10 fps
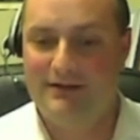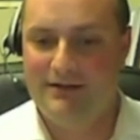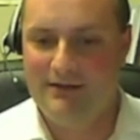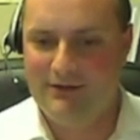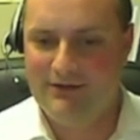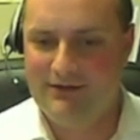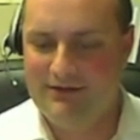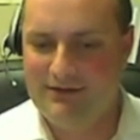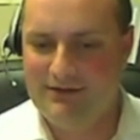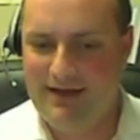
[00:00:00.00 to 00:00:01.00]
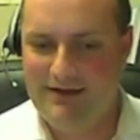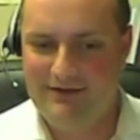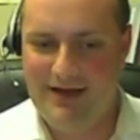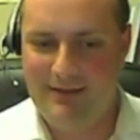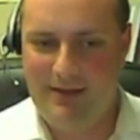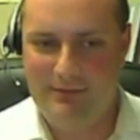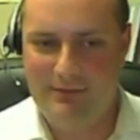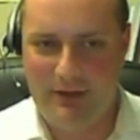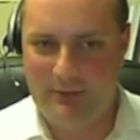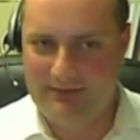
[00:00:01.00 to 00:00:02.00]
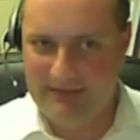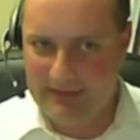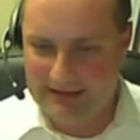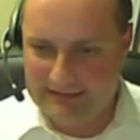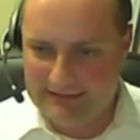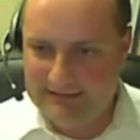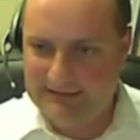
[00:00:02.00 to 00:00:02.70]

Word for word: using the hashtag MyMoonLPI.